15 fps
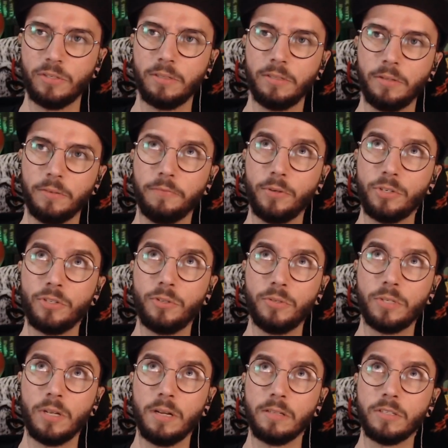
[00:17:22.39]
the first two
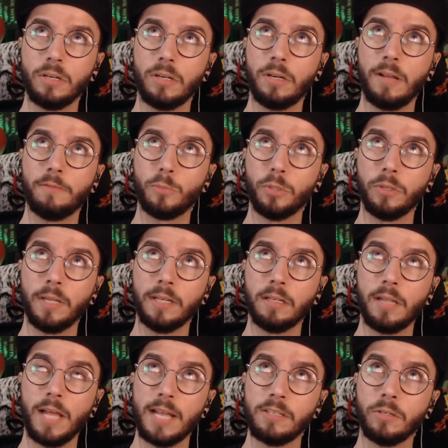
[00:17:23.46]
songs started off more like
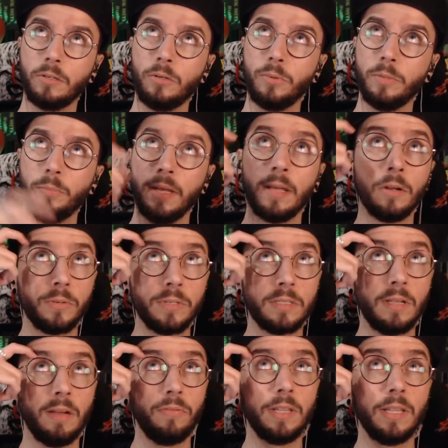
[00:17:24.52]
classical with piano and
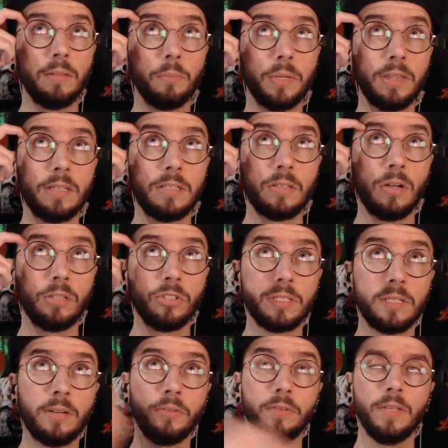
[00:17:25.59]
stuff, and then, but this song just
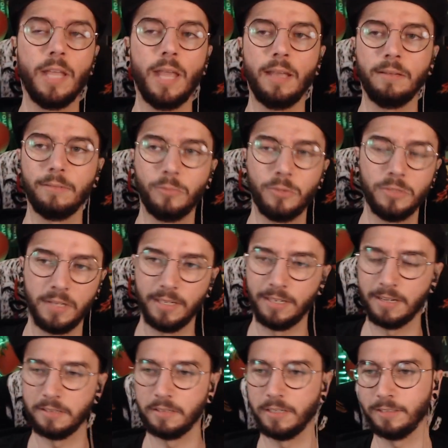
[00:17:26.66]
out of the gate was like,
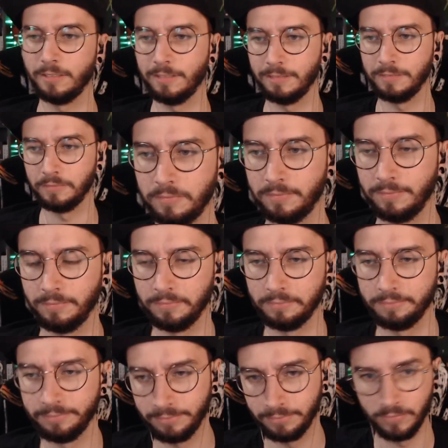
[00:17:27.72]
kind of like,
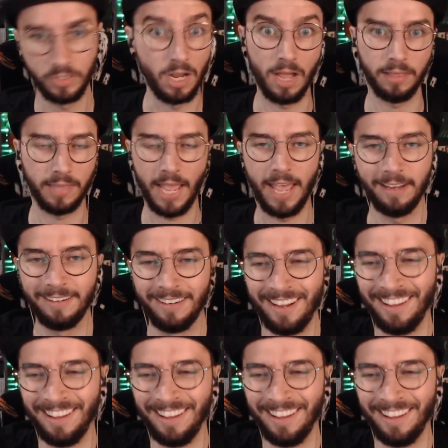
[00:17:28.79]
not that.